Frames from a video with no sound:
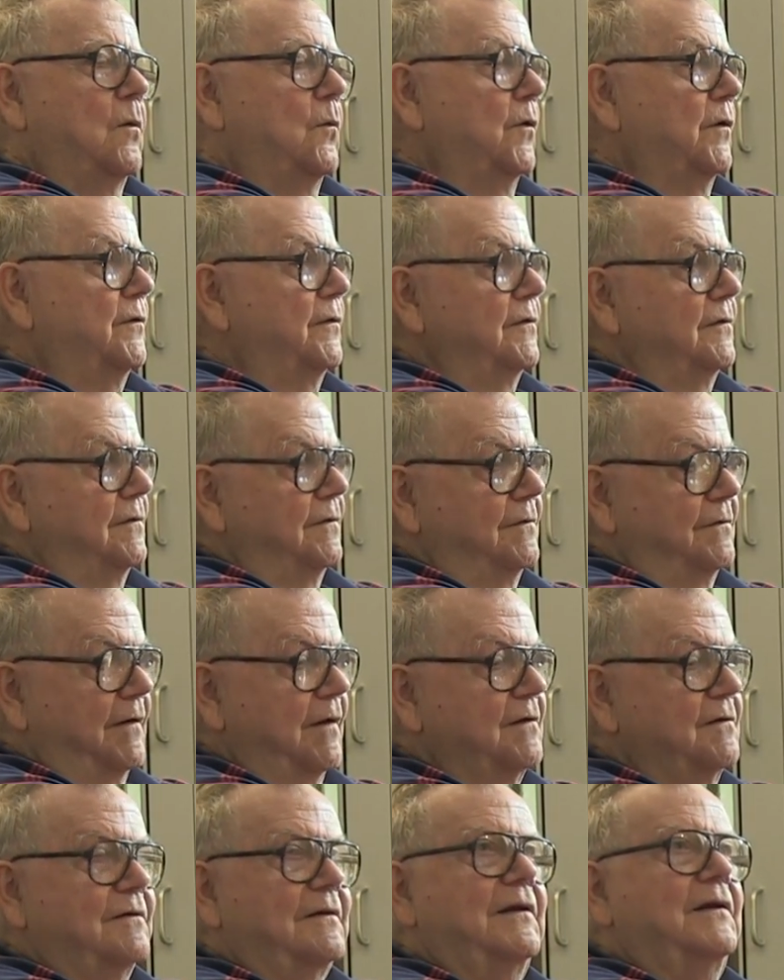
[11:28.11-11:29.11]
which is
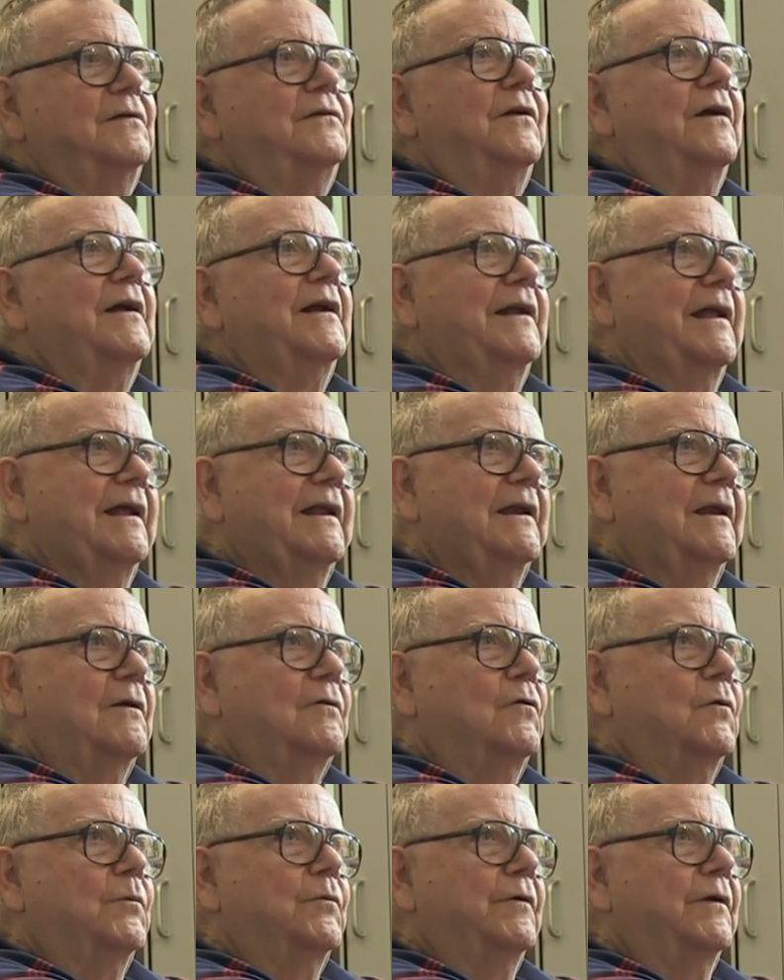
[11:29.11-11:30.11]
essentially gigantic
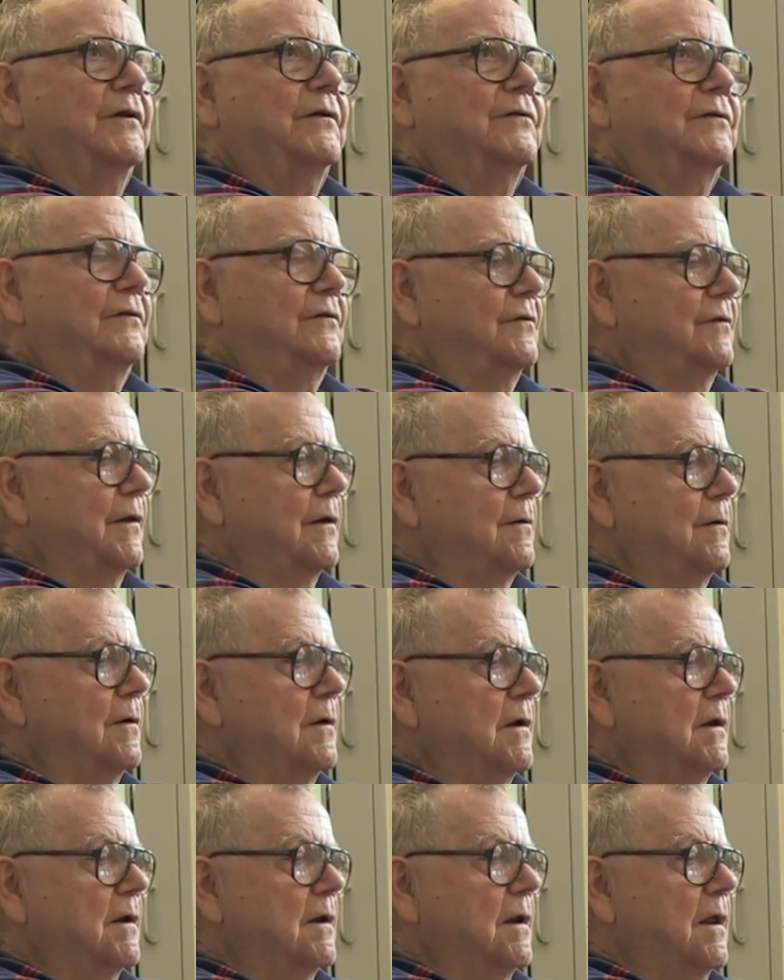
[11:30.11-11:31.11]
corporations that
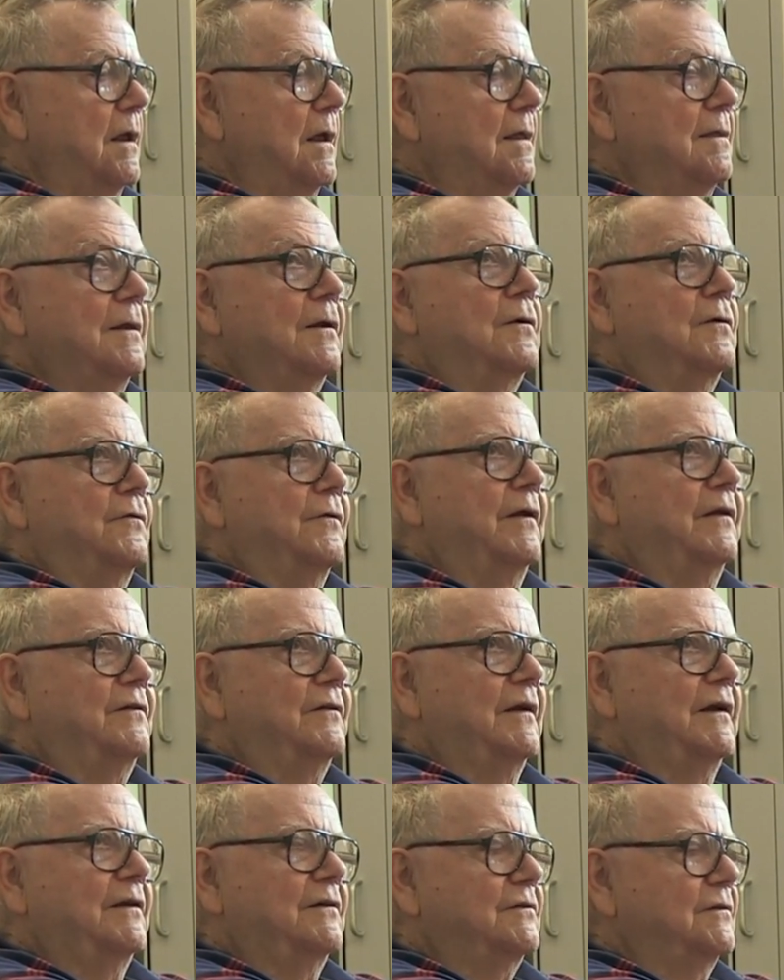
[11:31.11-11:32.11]
are
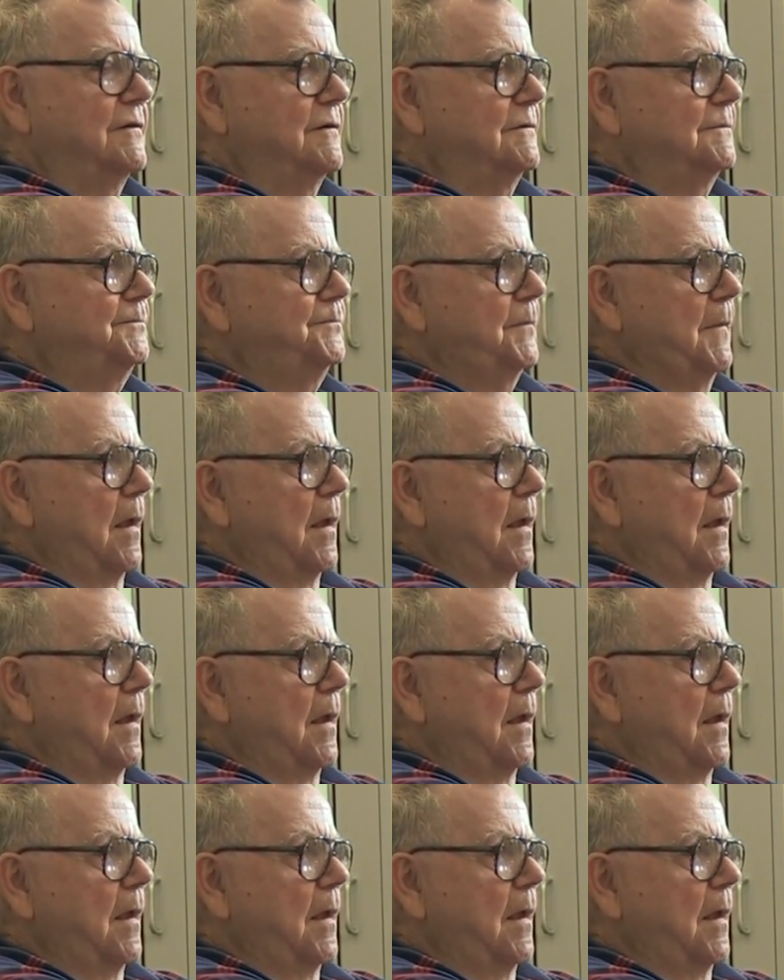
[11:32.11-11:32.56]
transnational.